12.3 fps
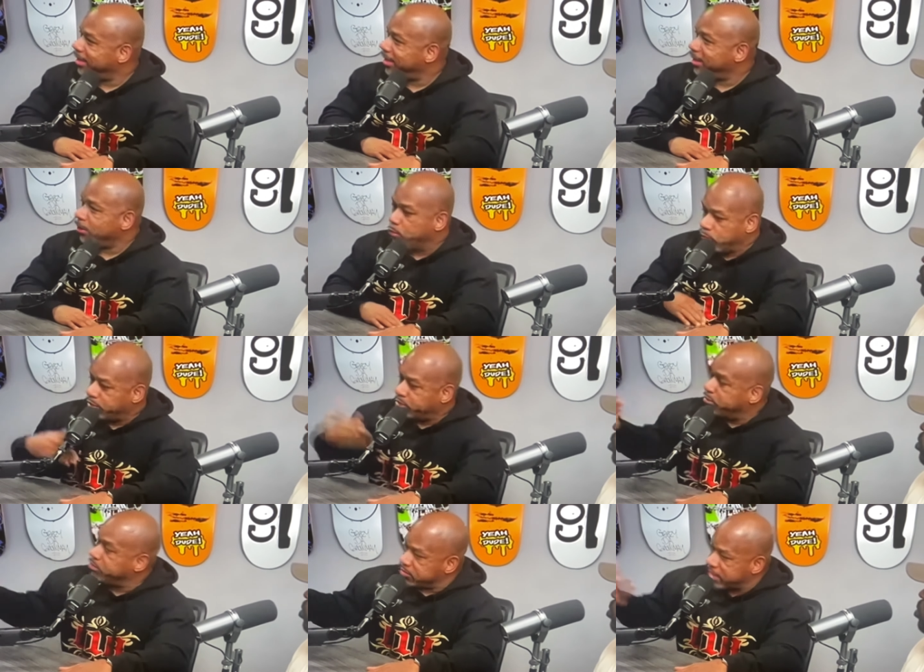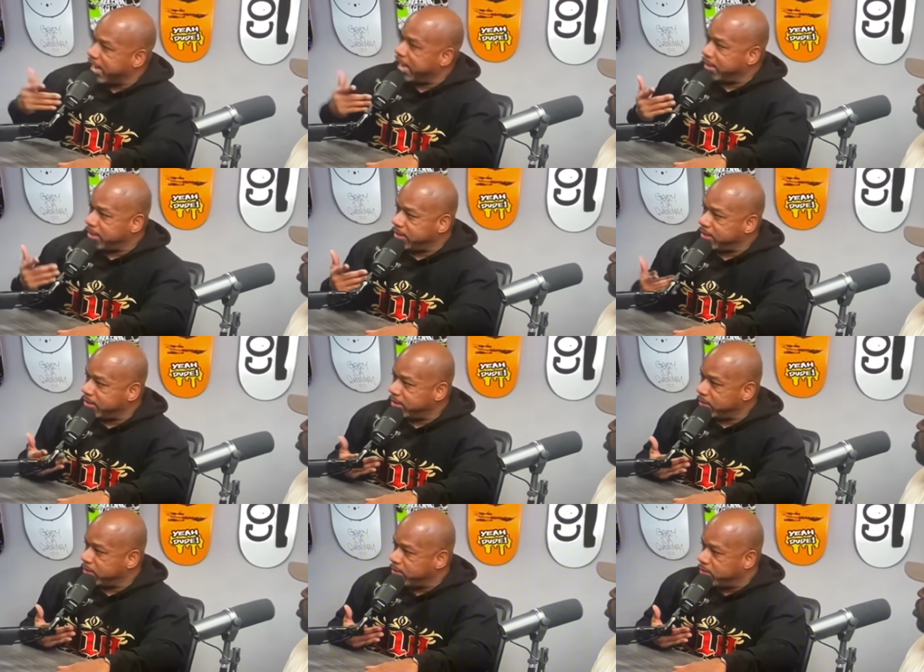what you saying,
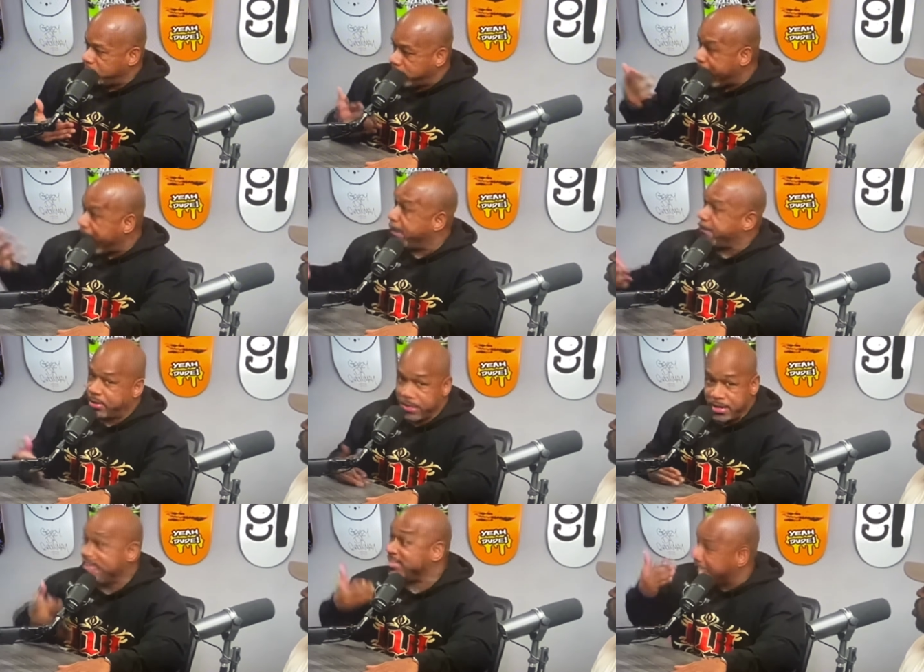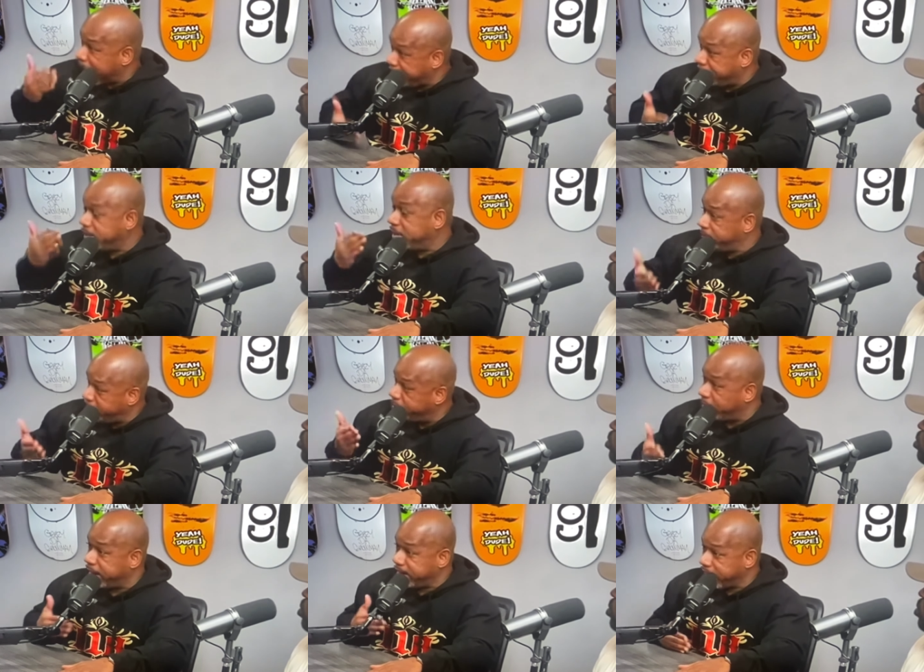what happened is happening to me
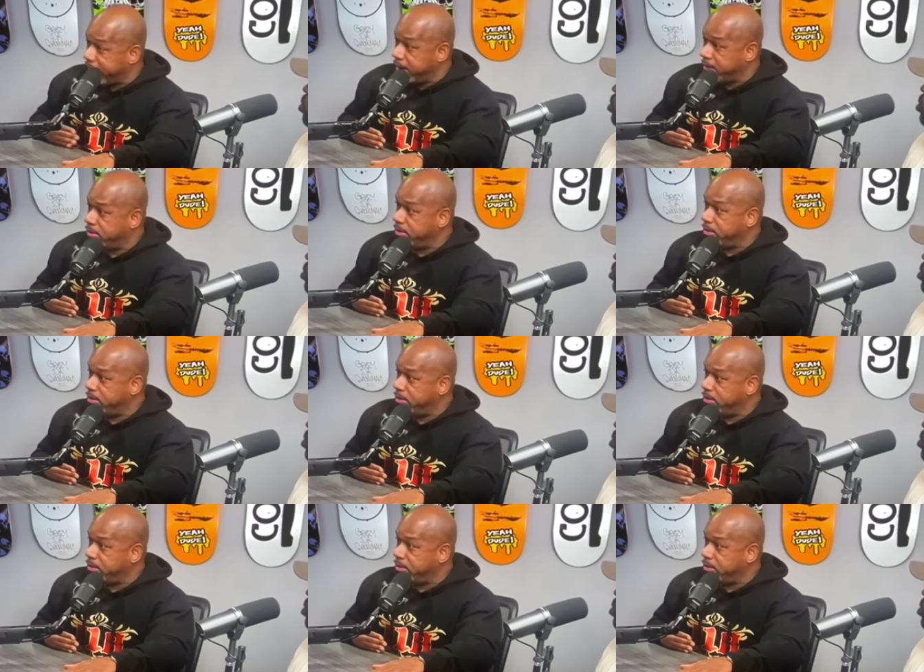right now.